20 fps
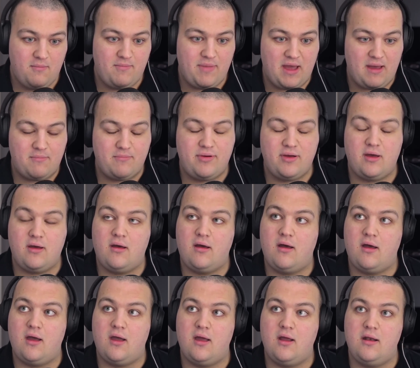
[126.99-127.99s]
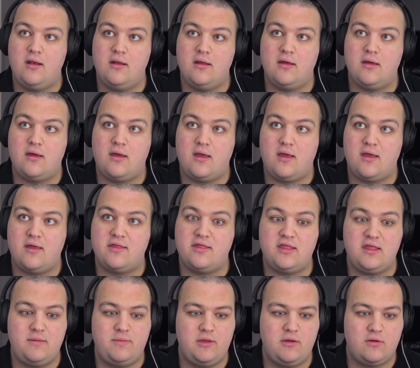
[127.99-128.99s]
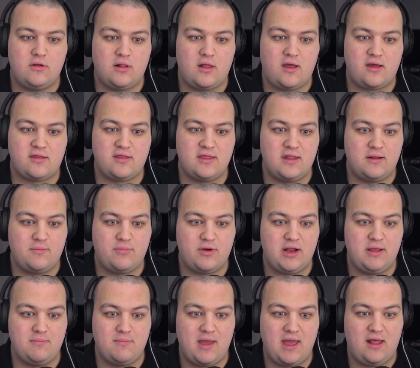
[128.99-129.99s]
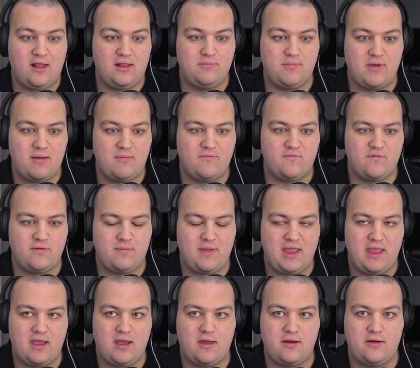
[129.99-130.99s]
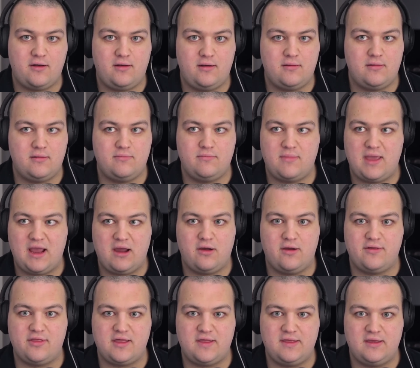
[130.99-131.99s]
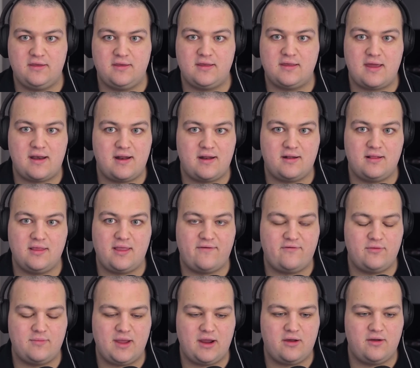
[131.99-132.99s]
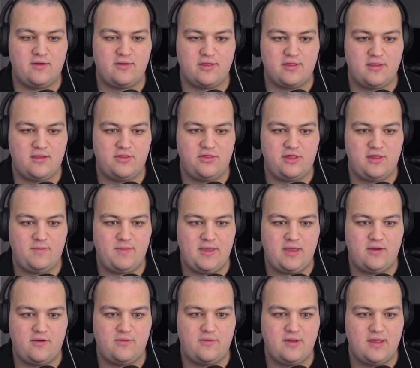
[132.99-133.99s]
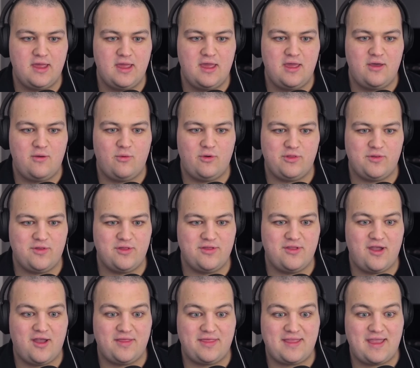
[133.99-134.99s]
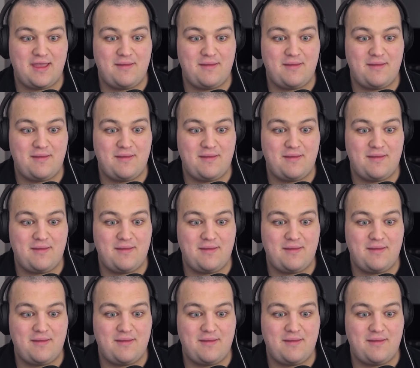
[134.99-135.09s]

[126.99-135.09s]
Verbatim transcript: bump on uh, cpu clocks and a pretty mild bump from 800 megahertz i think to 911 megahertz in the gpu which was not right.